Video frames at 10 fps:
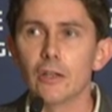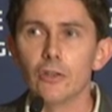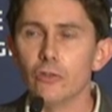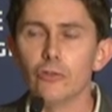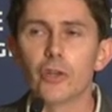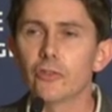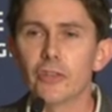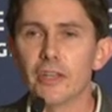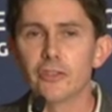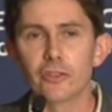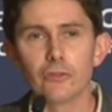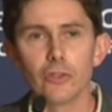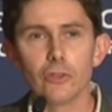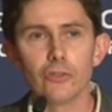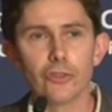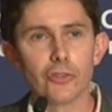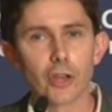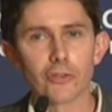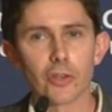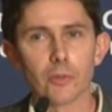you'd go to interviews, you'd
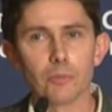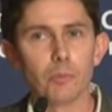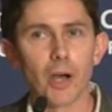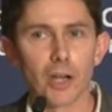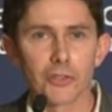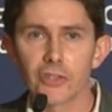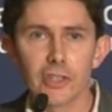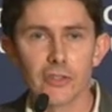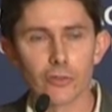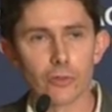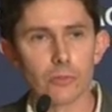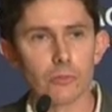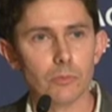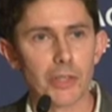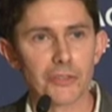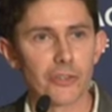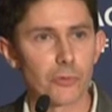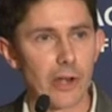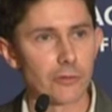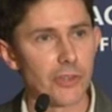go to parties or business
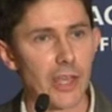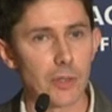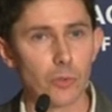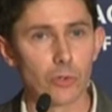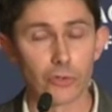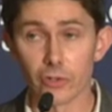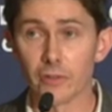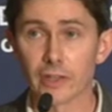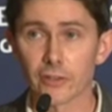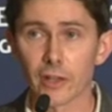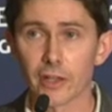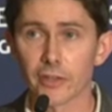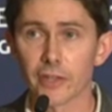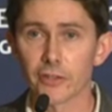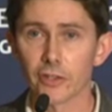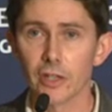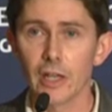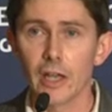roundtables or events like this, and